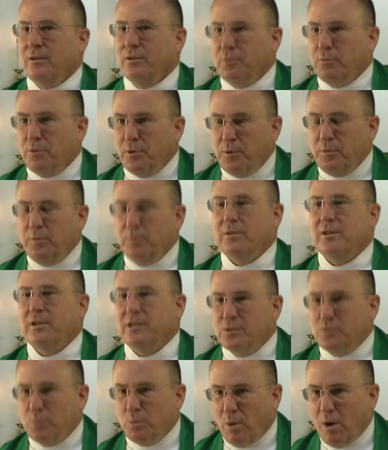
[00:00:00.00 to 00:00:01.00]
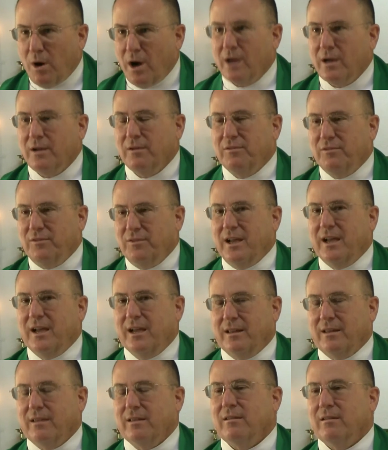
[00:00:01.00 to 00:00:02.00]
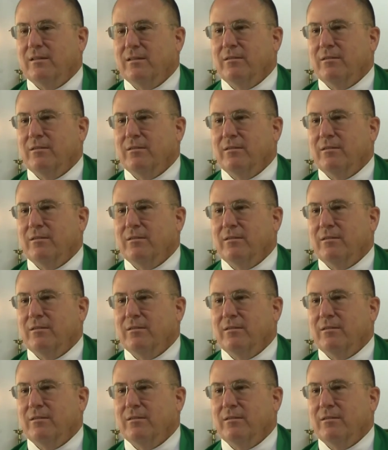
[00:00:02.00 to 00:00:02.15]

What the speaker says: through this walk of faith